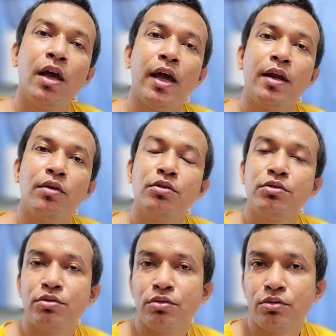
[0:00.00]
and
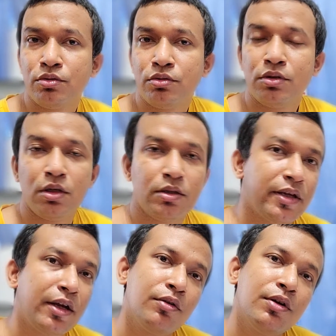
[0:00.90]
also the
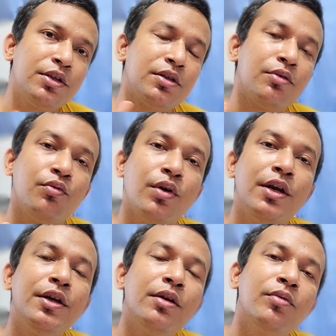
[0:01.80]
second one is the
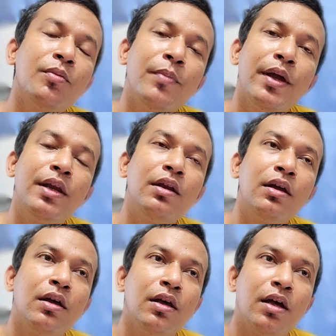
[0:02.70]
quality of the pain,
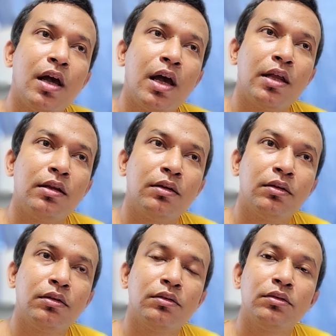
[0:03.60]

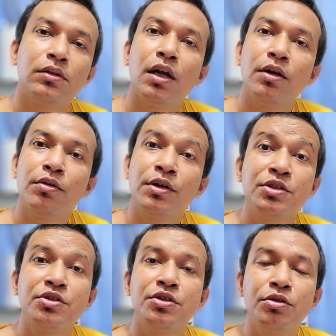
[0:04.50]
and third one
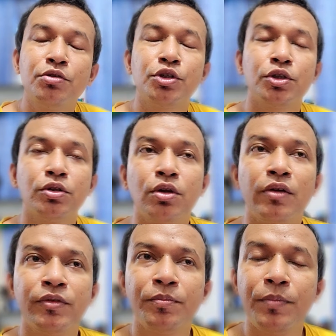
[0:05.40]
is duration
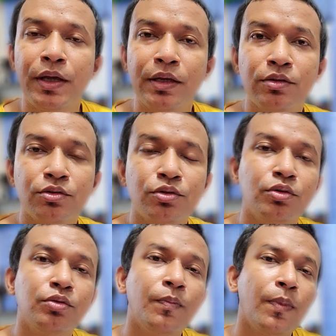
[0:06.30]
of the pain.
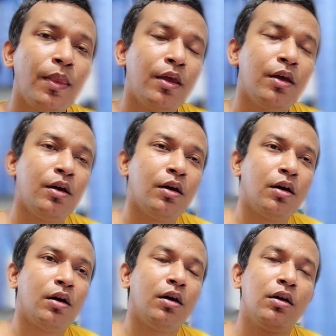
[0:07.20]
So
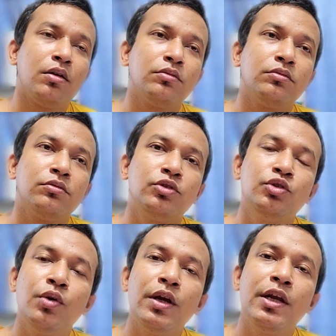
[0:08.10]
uh,
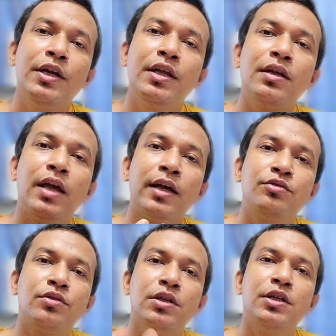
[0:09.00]
quality
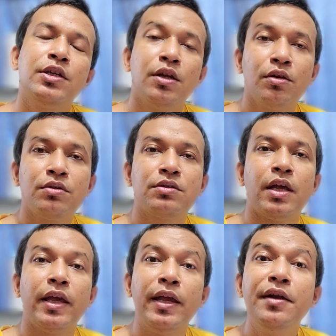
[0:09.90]
actually denotes the
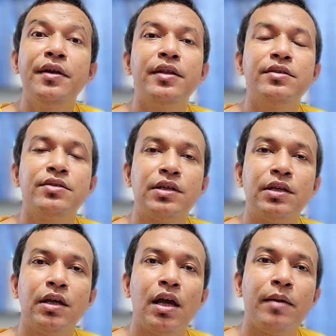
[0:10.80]

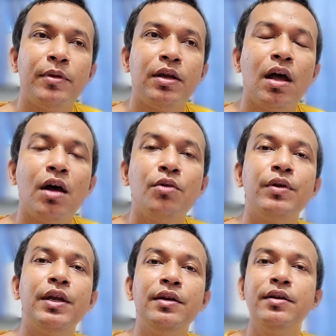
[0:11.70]
intensity. How
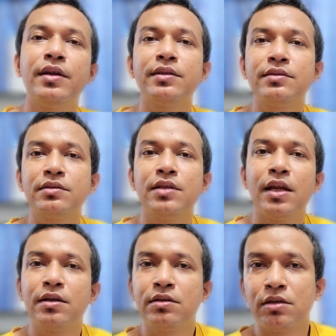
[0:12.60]
intense
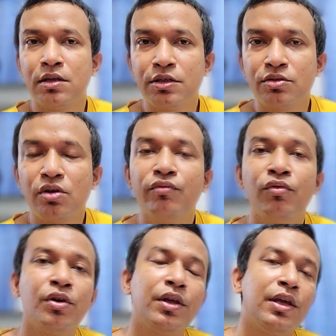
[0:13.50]
that
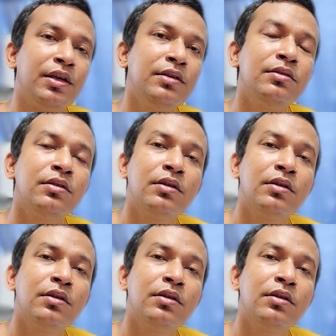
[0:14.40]
discomfort is.